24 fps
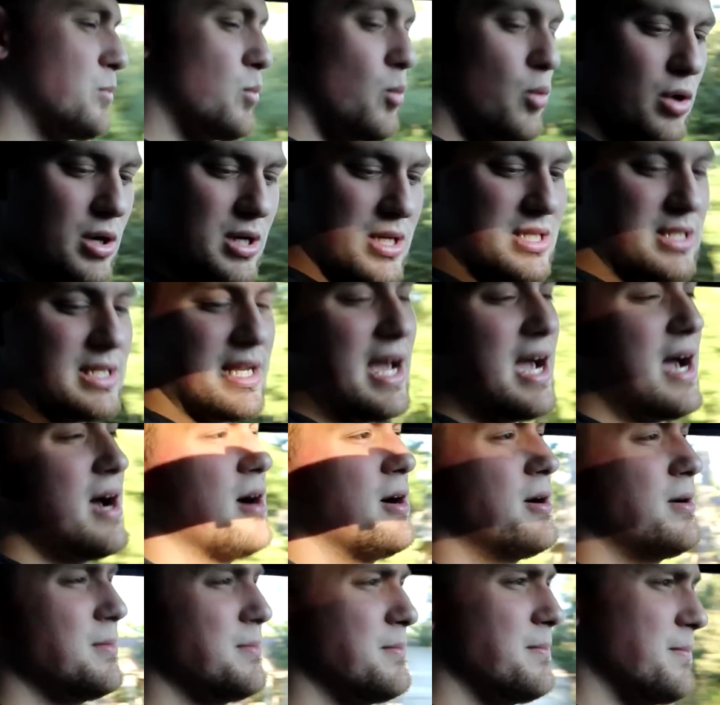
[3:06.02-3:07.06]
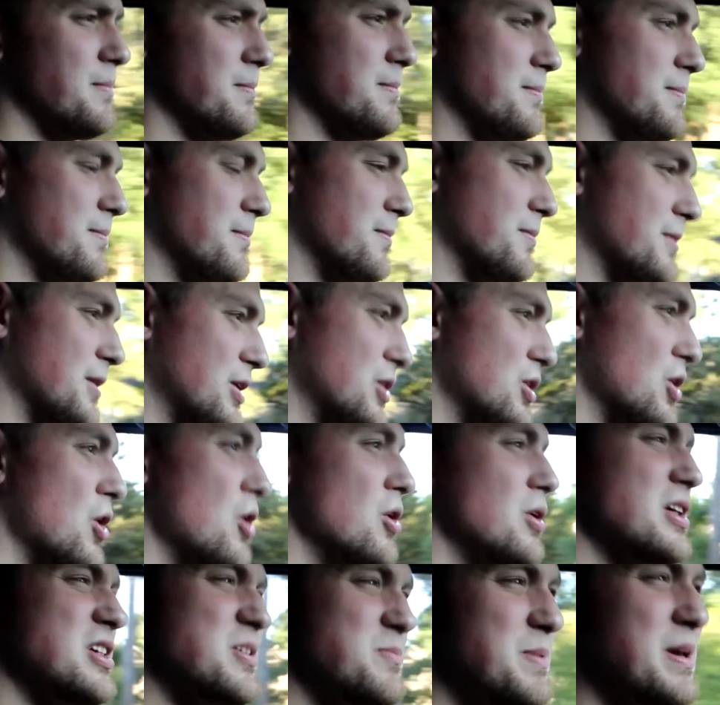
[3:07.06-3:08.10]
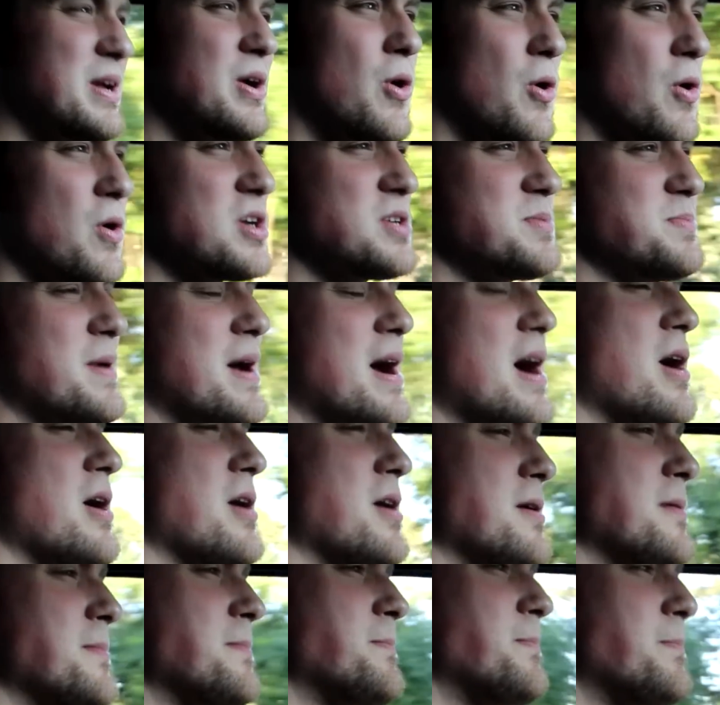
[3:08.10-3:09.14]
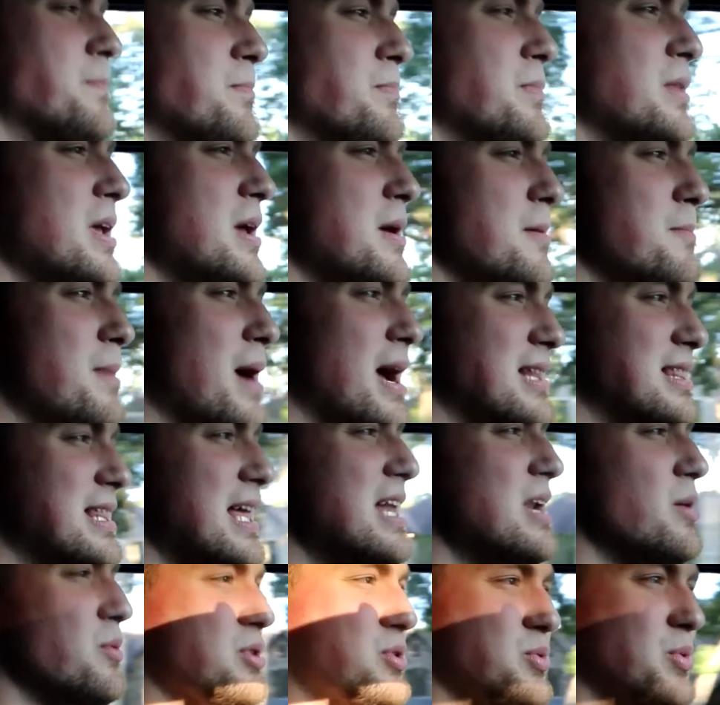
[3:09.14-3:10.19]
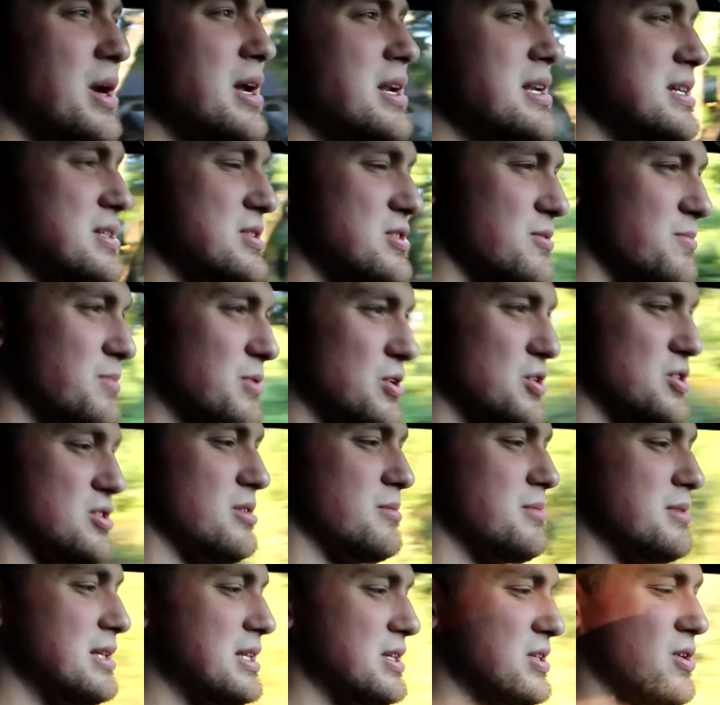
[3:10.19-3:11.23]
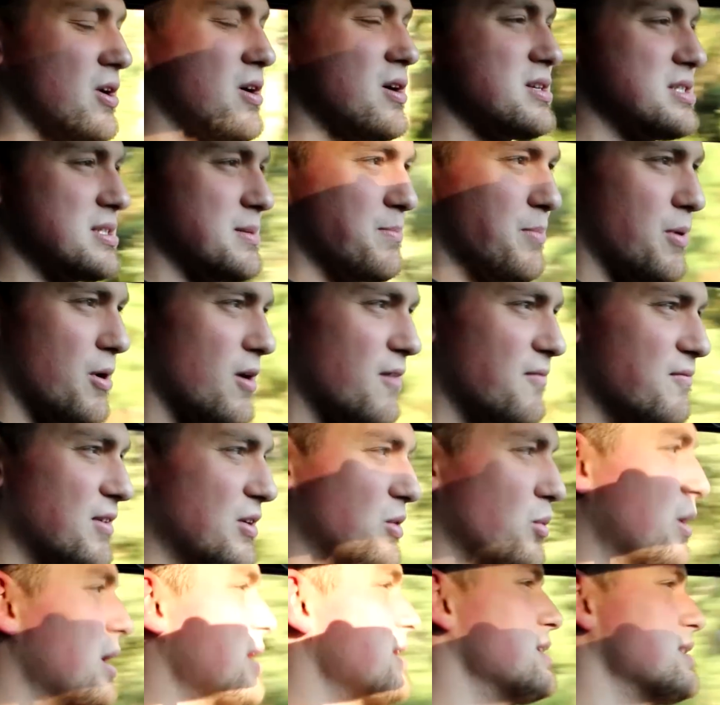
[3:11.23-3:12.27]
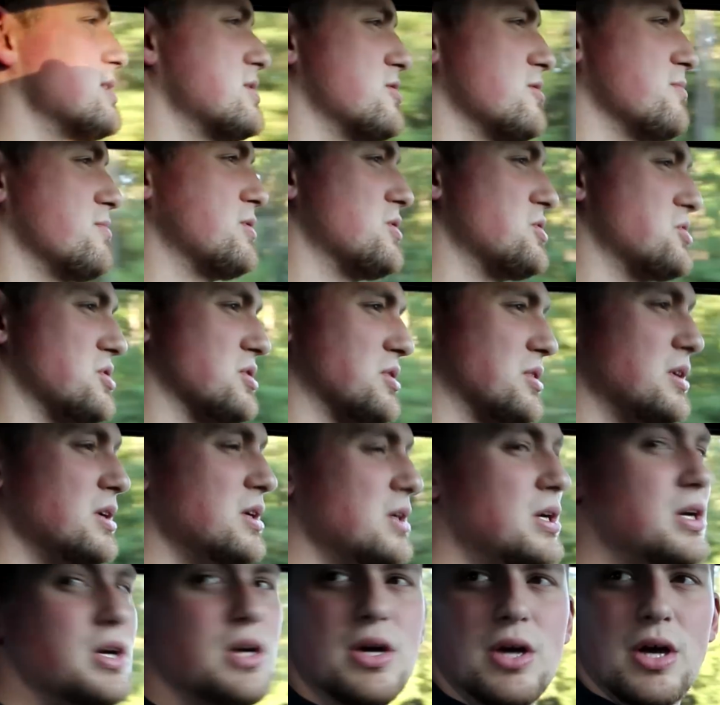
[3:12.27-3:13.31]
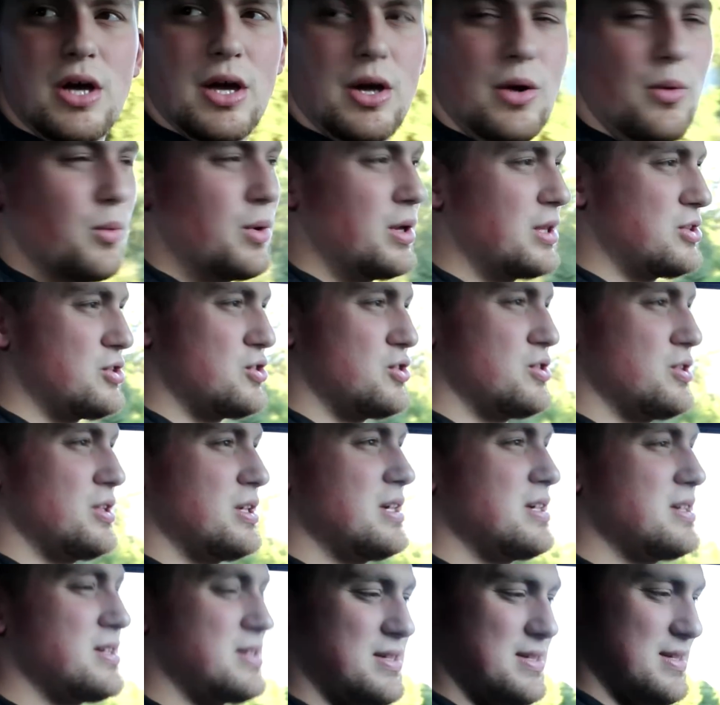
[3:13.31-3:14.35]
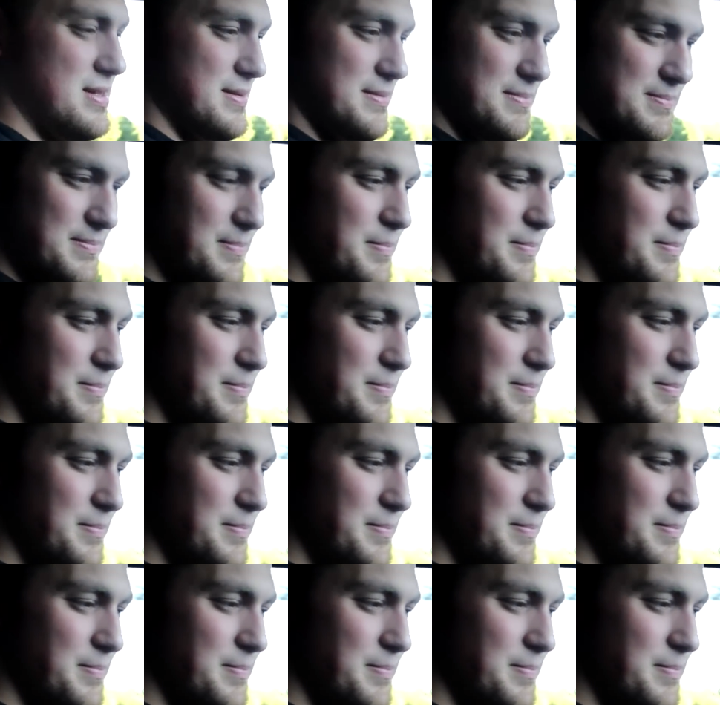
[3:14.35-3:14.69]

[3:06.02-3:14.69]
whereas now the goal is big horsepower, back then it was weight distribution. I mean, this car is a perfect weight distribution, which is,